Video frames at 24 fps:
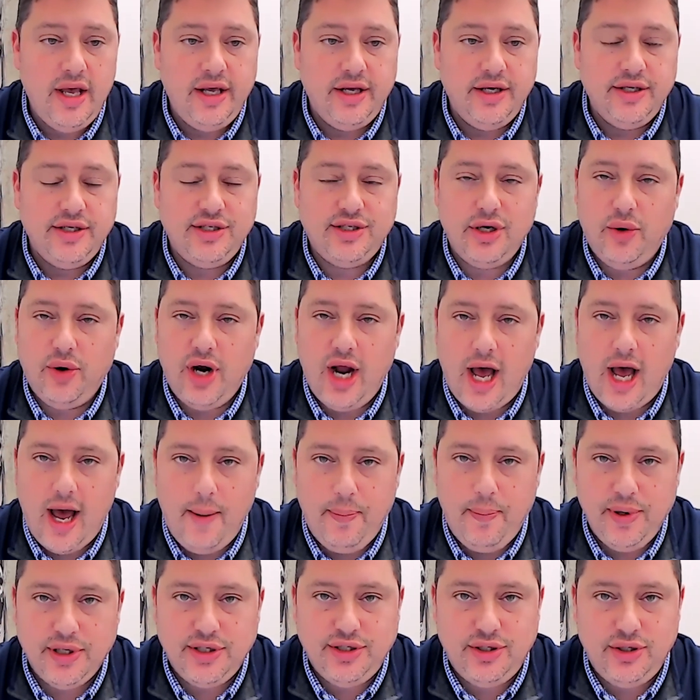So an
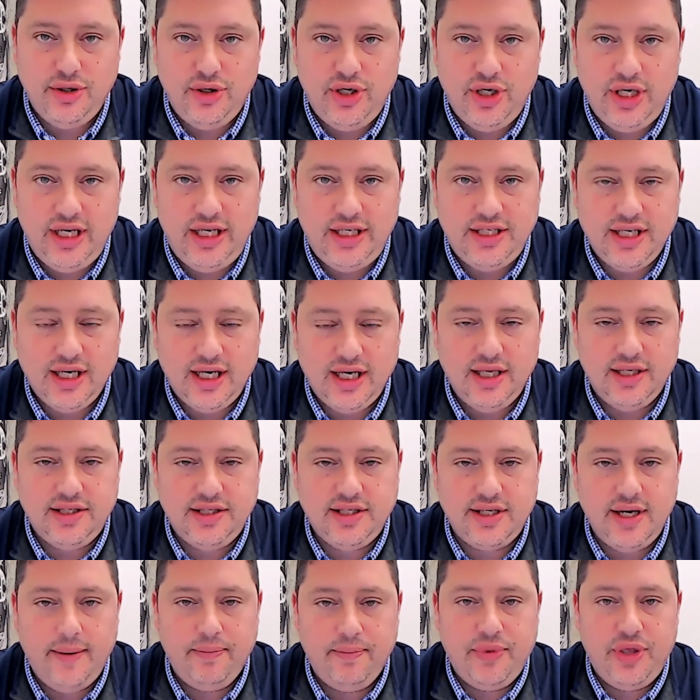opportunity to get
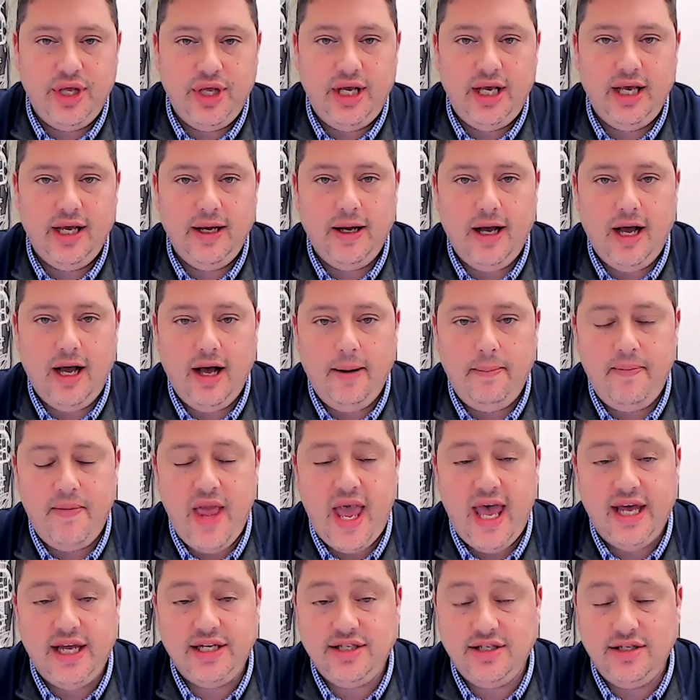something
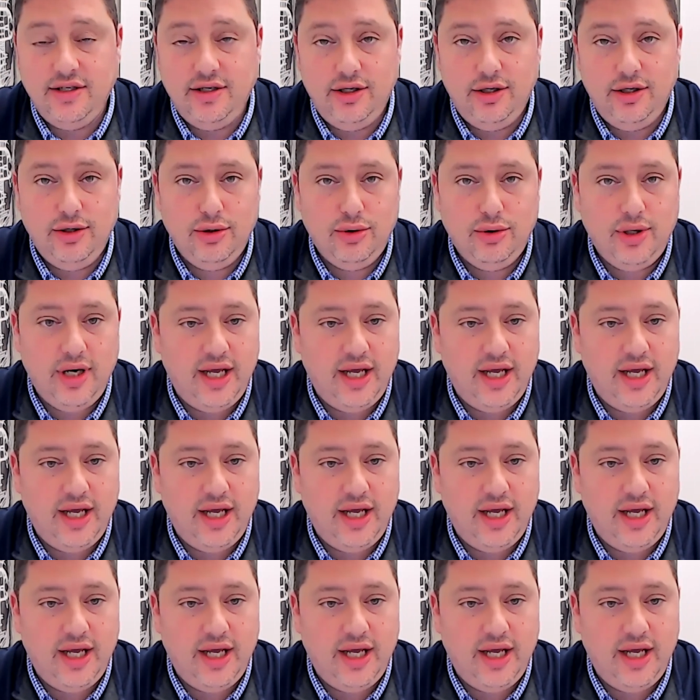as new